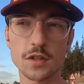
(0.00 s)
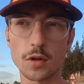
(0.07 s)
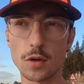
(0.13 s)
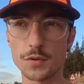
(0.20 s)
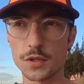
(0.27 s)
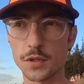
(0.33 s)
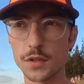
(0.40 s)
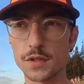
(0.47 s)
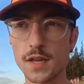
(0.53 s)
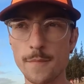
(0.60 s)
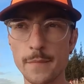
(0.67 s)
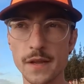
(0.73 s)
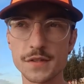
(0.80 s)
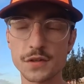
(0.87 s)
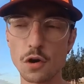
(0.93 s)
So I was doing the
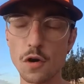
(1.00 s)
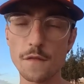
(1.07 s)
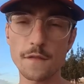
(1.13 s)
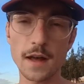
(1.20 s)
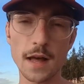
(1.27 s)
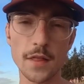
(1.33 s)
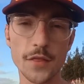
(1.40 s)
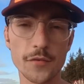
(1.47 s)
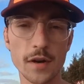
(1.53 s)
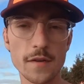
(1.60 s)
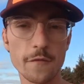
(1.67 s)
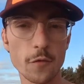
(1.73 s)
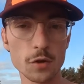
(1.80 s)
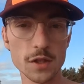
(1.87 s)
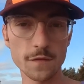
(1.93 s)
10 minutes off at
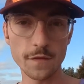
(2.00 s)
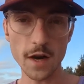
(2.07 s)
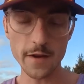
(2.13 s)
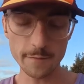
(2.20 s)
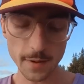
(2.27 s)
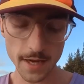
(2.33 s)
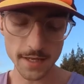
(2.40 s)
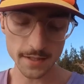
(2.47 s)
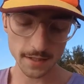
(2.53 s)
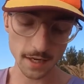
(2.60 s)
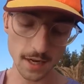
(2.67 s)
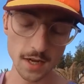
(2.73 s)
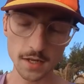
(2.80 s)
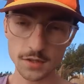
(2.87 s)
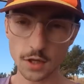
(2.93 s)
3:45 pace,
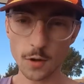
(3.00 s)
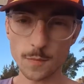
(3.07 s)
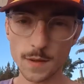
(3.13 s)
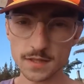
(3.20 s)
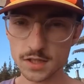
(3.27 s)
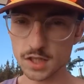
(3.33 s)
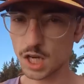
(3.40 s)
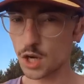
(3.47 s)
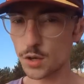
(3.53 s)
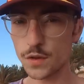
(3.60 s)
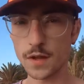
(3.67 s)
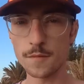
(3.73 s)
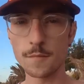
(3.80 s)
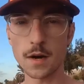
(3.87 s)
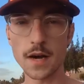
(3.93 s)
so a bit
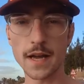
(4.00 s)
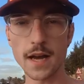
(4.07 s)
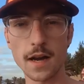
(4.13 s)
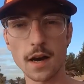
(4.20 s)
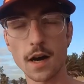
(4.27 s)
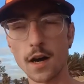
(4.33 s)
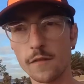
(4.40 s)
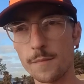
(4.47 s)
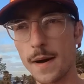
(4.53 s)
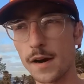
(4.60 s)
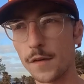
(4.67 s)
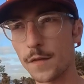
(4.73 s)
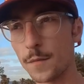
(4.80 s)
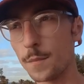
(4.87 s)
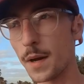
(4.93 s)
slower than my half
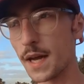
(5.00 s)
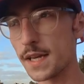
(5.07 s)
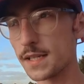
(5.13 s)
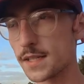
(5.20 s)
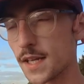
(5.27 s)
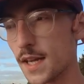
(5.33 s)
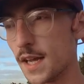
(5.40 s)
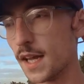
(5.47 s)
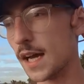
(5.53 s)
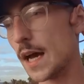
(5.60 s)
marathon pace.